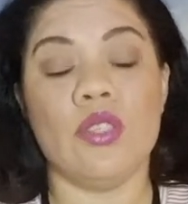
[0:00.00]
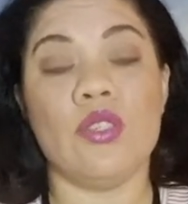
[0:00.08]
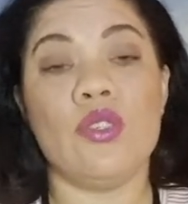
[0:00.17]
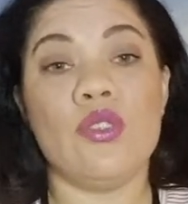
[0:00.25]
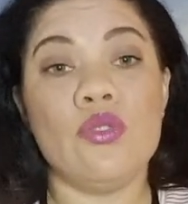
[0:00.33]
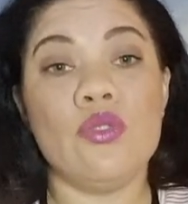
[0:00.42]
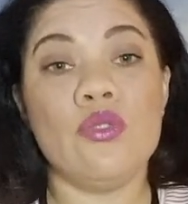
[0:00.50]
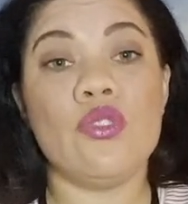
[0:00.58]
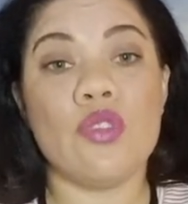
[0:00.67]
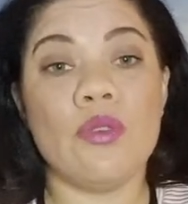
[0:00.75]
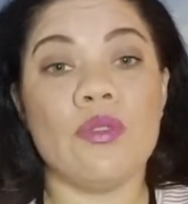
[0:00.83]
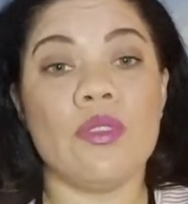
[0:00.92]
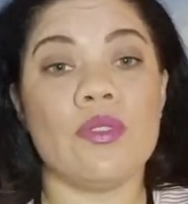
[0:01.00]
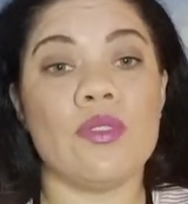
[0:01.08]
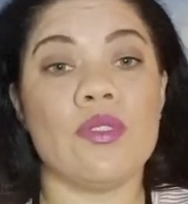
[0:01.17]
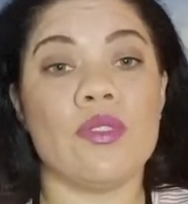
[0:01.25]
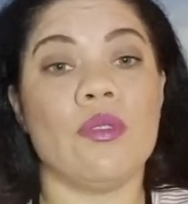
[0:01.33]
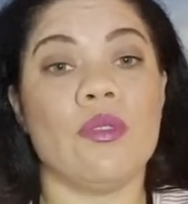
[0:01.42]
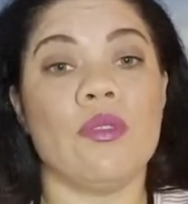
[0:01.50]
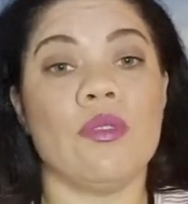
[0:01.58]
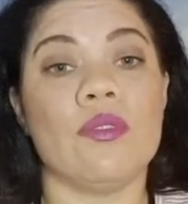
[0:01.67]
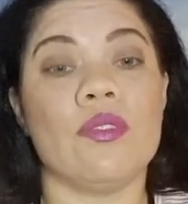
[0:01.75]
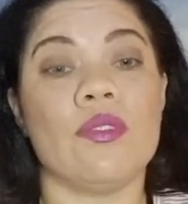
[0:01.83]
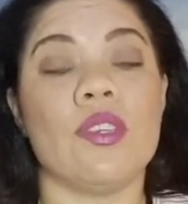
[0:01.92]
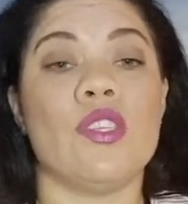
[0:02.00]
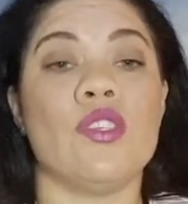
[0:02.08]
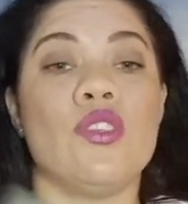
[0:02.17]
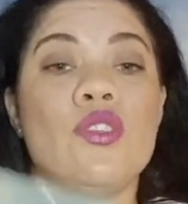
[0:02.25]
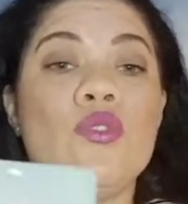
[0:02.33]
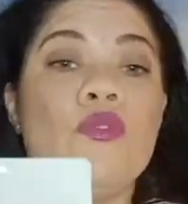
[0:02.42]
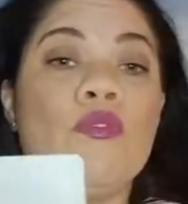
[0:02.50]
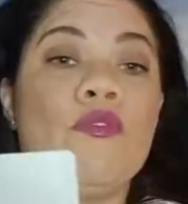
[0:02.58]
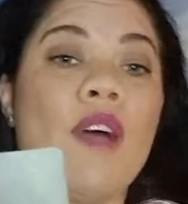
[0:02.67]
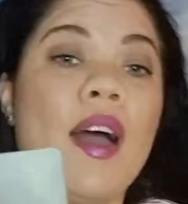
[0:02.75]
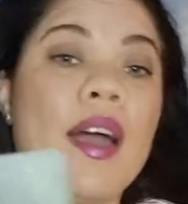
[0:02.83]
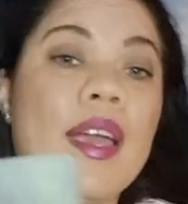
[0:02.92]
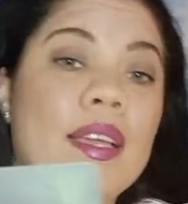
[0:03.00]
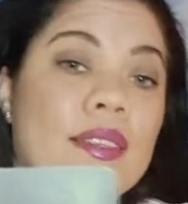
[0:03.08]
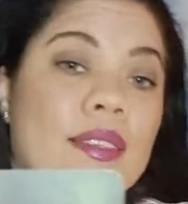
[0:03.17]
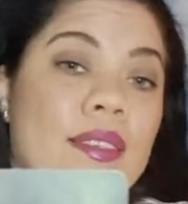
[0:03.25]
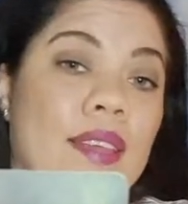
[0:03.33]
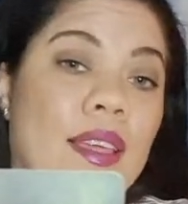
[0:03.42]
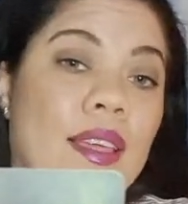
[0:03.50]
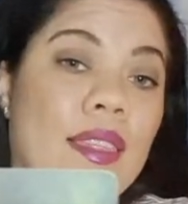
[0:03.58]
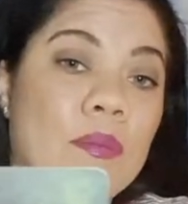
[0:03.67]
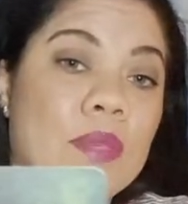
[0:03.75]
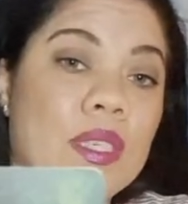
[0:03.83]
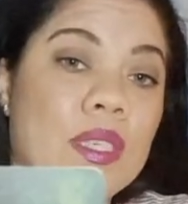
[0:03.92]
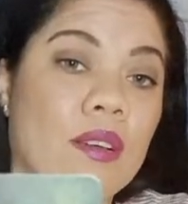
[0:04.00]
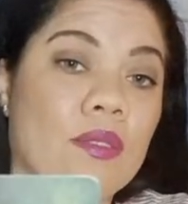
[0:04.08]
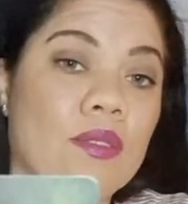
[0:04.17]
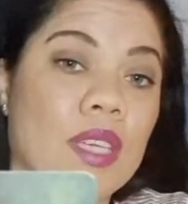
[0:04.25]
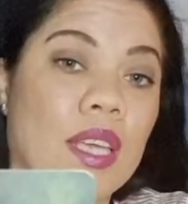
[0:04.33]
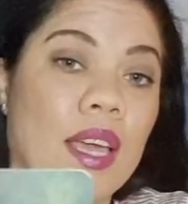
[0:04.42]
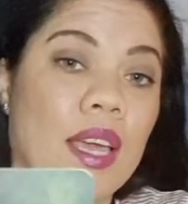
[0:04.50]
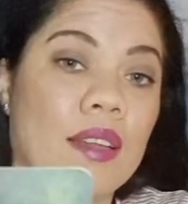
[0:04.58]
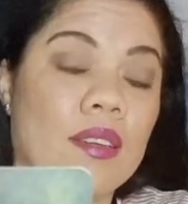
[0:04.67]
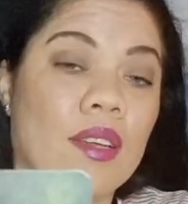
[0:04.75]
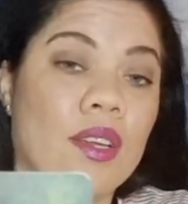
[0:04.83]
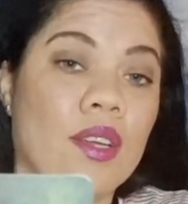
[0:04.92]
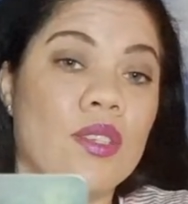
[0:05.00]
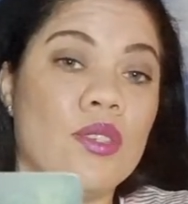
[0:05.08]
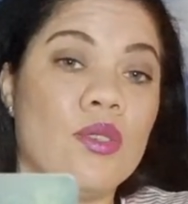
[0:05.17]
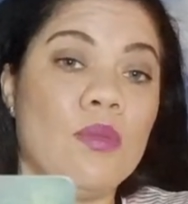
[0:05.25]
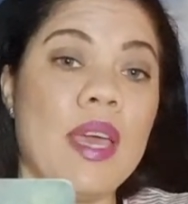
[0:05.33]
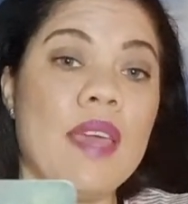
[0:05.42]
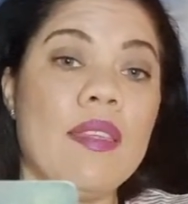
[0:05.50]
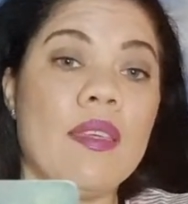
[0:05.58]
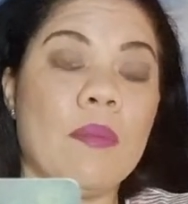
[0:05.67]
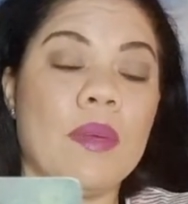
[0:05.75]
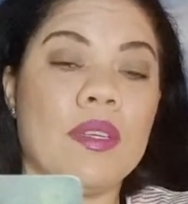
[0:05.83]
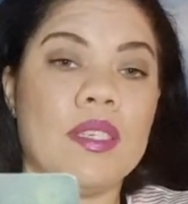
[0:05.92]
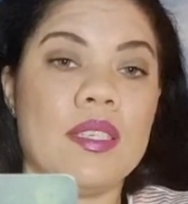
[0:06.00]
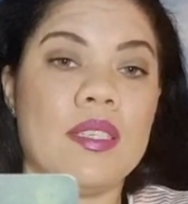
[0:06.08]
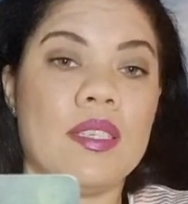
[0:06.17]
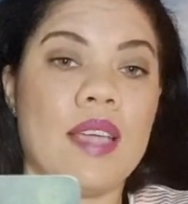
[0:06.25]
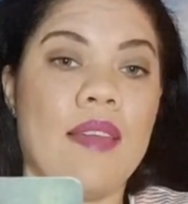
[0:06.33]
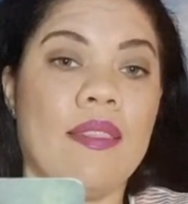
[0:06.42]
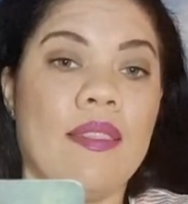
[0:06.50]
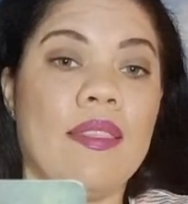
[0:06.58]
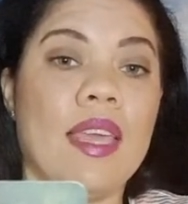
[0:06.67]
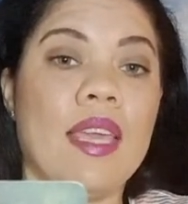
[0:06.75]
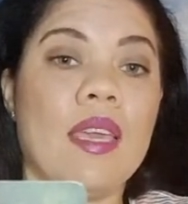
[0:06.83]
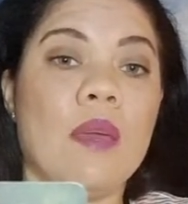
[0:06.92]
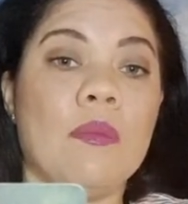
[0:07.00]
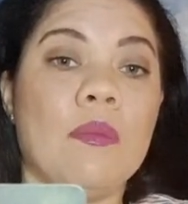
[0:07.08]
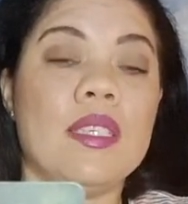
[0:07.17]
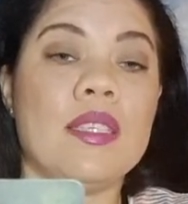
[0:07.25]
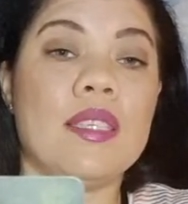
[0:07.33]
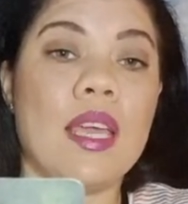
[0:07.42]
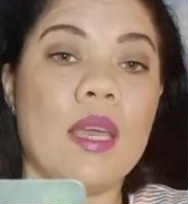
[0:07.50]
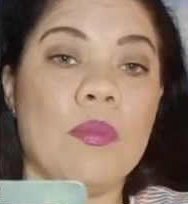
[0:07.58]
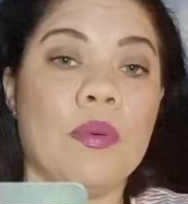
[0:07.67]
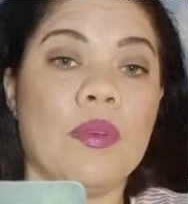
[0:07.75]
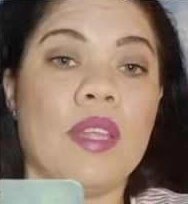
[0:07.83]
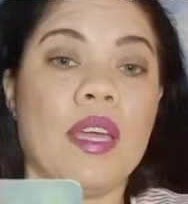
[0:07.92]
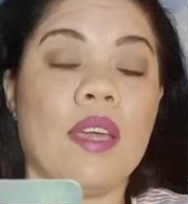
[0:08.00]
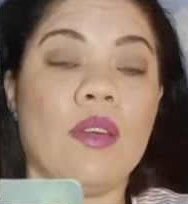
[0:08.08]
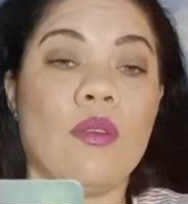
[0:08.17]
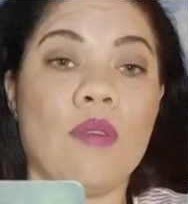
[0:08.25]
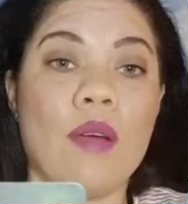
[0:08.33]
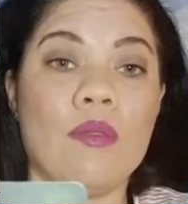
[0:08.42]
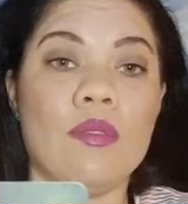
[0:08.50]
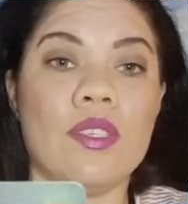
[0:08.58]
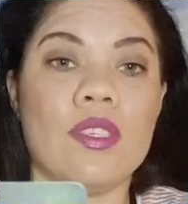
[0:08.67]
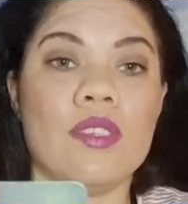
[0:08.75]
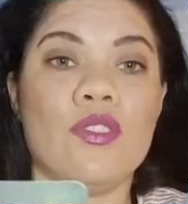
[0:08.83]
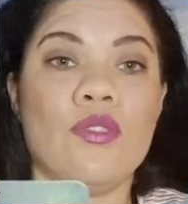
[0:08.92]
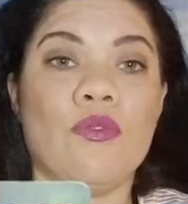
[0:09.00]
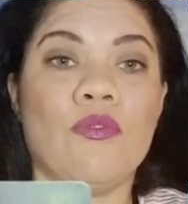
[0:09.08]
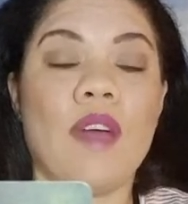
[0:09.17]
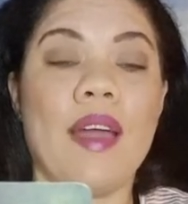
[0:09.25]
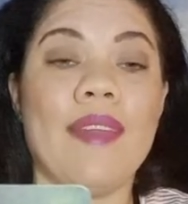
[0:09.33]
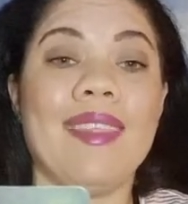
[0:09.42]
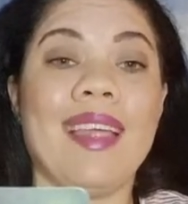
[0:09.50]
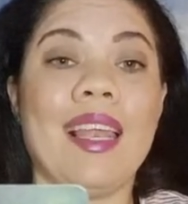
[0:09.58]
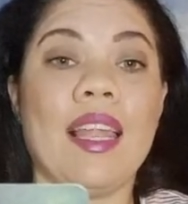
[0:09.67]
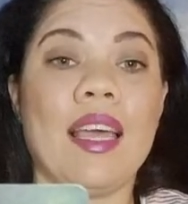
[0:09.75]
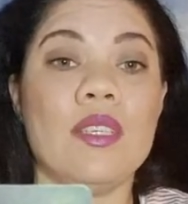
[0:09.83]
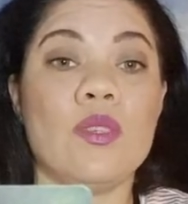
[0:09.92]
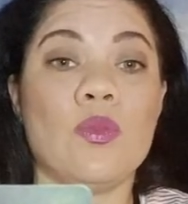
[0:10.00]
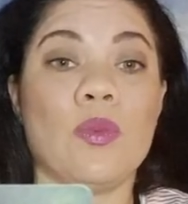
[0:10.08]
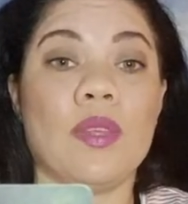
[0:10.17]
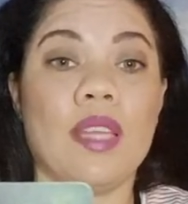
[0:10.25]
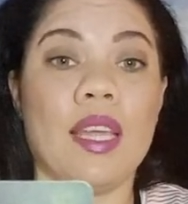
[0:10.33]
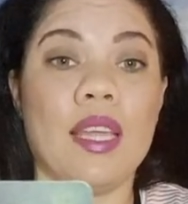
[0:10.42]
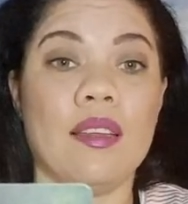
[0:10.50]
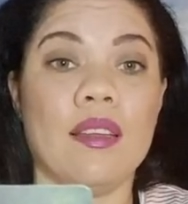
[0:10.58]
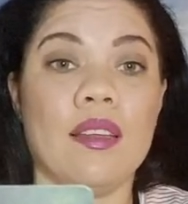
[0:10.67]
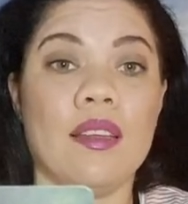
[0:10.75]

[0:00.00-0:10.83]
to show those souls to find themselves again, to make them understand that they can be stable, they're grounded, to find their light within.